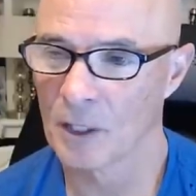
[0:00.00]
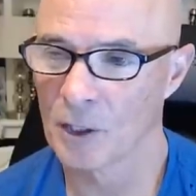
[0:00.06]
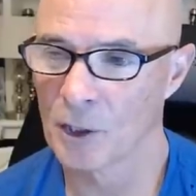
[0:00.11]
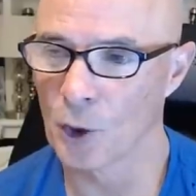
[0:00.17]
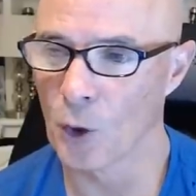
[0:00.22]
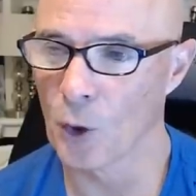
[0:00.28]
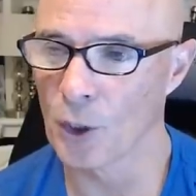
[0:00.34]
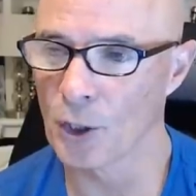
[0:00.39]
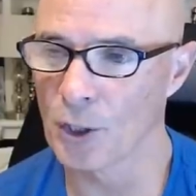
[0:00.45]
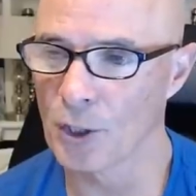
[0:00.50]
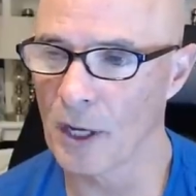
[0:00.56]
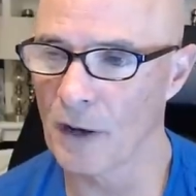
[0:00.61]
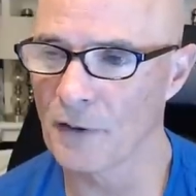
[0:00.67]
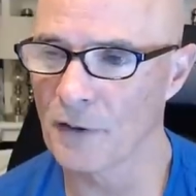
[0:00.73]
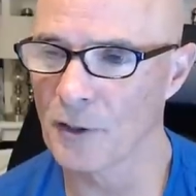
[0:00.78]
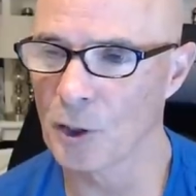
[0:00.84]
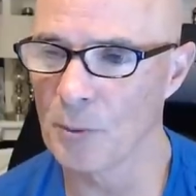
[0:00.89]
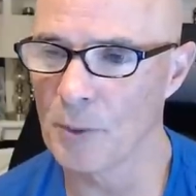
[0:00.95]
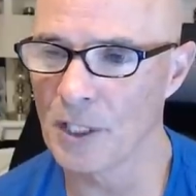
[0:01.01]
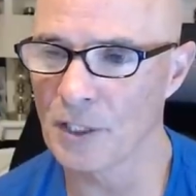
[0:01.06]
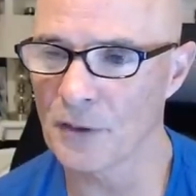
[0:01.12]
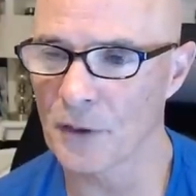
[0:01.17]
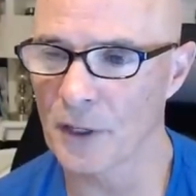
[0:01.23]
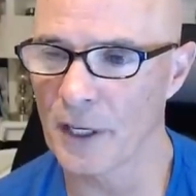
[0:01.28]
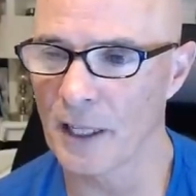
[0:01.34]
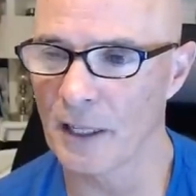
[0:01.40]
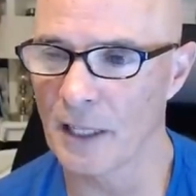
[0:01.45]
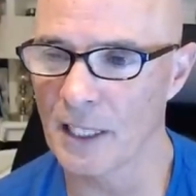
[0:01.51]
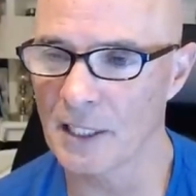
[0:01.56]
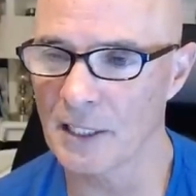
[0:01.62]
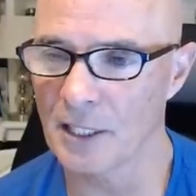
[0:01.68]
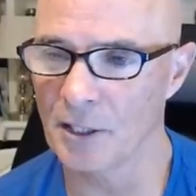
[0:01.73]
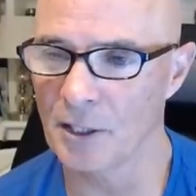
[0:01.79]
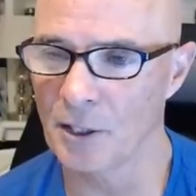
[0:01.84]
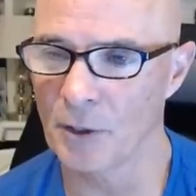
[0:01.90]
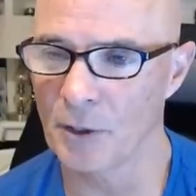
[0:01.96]
George, you have zoomies for an LS
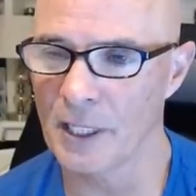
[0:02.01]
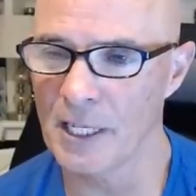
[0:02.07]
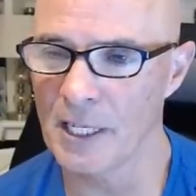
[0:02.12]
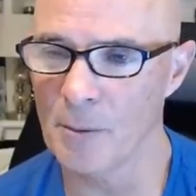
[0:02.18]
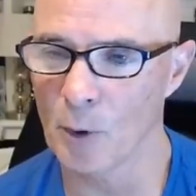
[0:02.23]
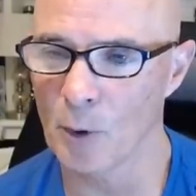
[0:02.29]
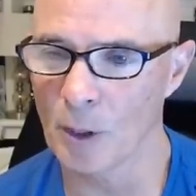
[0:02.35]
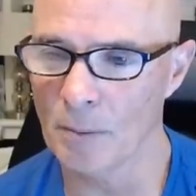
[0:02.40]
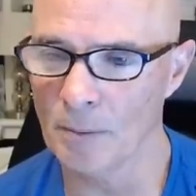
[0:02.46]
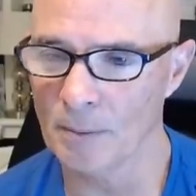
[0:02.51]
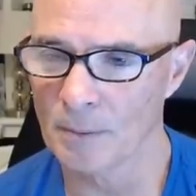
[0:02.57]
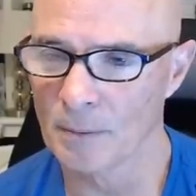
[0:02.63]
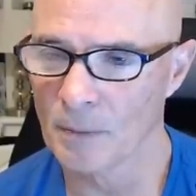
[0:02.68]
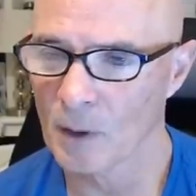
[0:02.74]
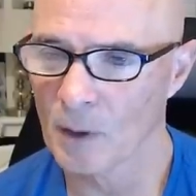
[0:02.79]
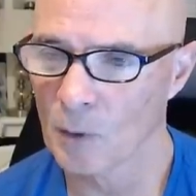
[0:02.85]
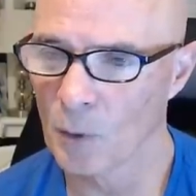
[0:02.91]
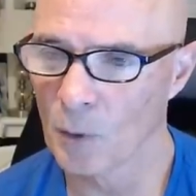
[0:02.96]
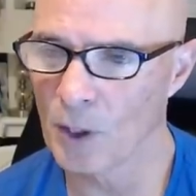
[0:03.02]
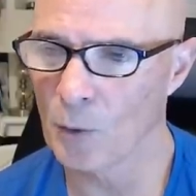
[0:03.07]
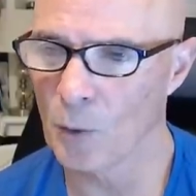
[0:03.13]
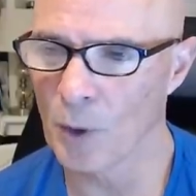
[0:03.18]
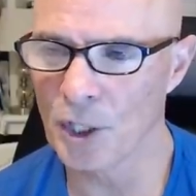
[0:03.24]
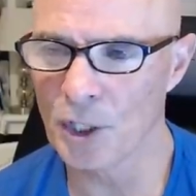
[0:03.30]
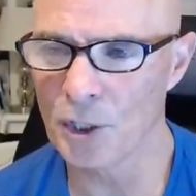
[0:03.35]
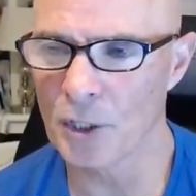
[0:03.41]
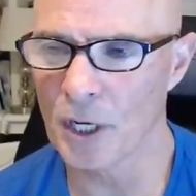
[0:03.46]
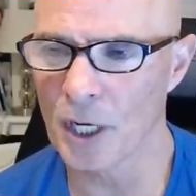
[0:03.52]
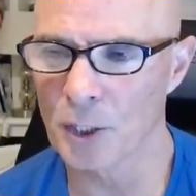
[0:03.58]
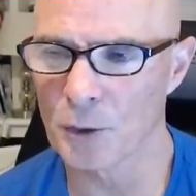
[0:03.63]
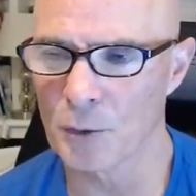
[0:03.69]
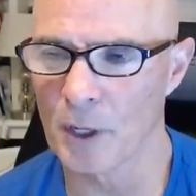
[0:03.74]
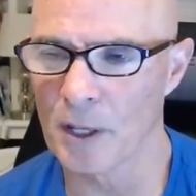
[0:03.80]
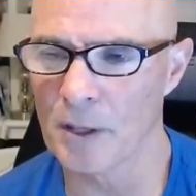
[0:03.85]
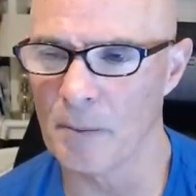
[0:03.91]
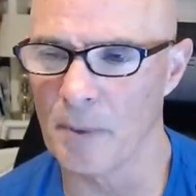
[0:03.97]
that you don't need anymore? What did, what did you
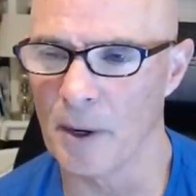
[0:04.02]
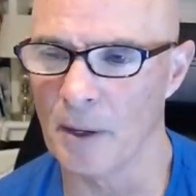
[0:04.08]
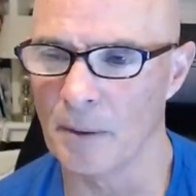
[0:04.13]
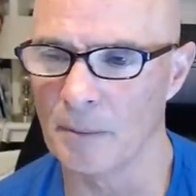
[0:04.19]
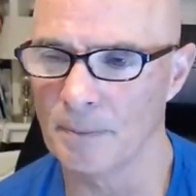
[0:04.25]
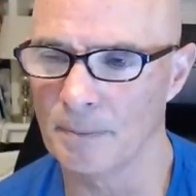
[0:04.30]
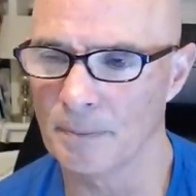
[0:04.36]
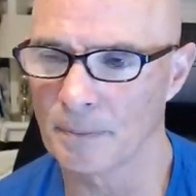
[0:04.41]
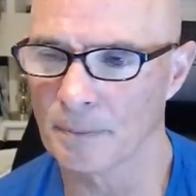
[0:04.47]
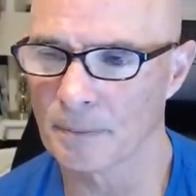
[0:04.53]
guys run them on?